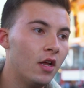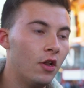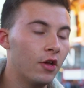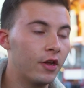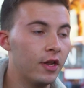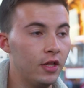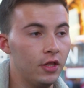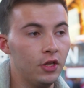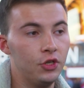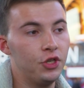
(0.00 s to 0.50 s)

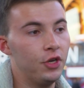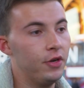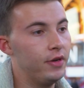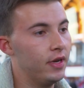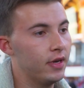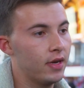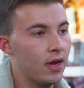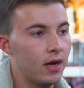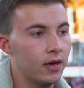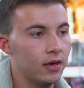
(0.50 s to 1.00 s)
Looking at the
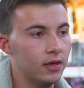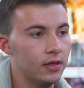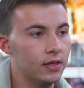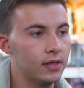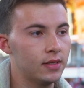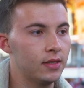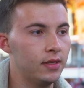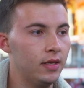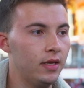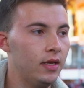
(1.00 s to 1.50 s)
junior
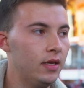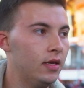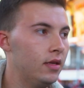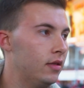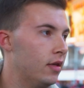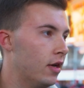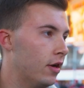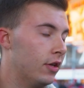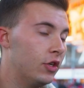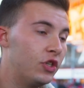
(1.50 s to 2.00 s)
Gunners, the
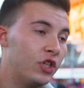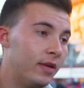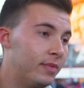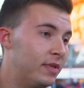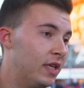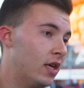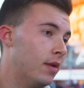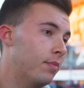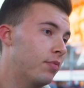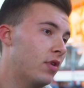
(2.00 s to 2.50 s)
you know the cheap
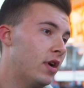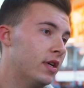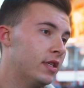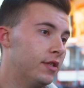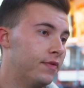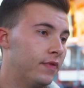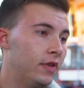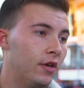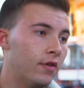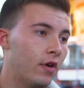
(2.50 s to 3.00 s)
ticket
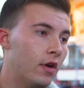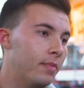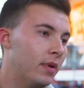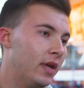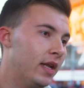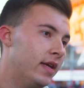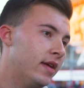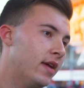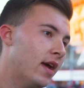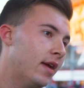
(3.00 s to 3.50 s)
prices for the Europa
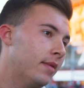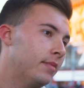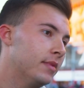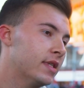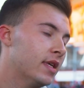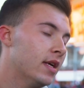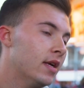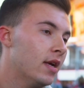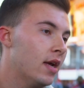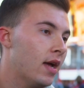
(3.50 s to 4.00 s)
Europa League games